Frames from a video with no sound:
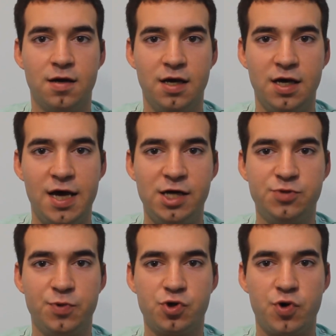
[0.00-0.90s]

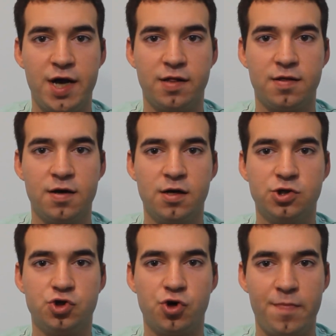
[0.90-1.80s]
engagement rate
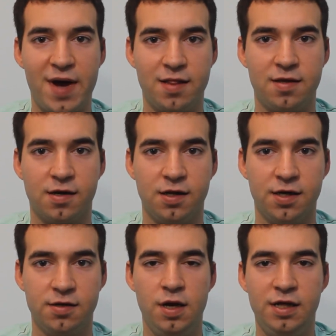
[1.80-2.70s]
dramatically?